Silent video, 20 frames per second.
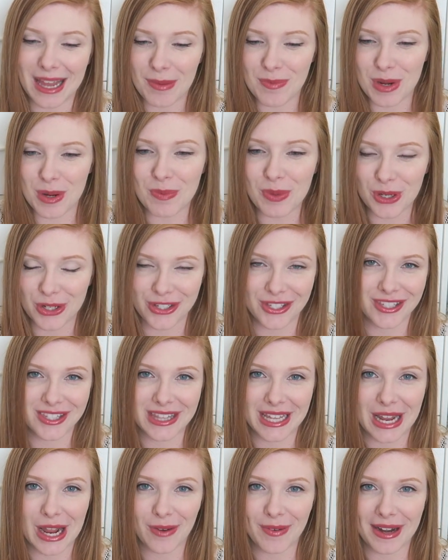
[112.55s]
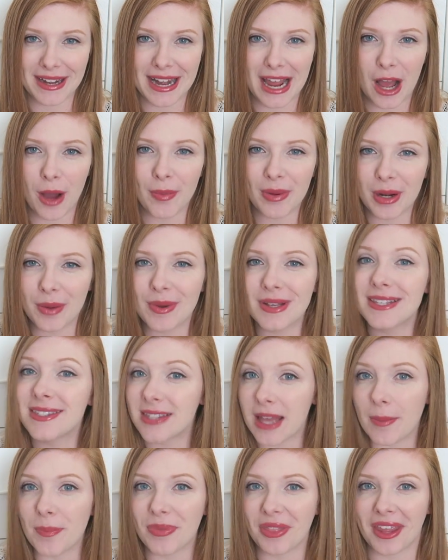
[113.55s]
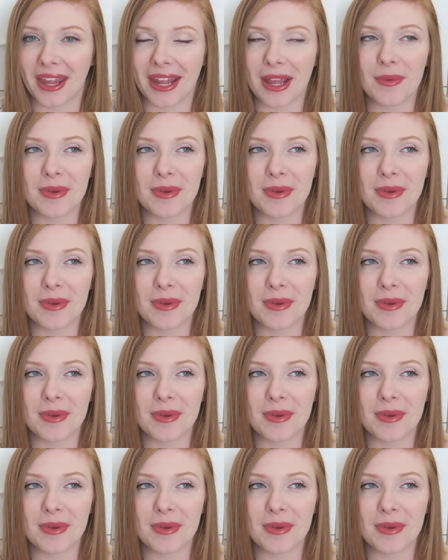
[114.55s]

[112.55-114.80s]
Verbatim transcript: I'm gonna push this thing out right now, but it was something.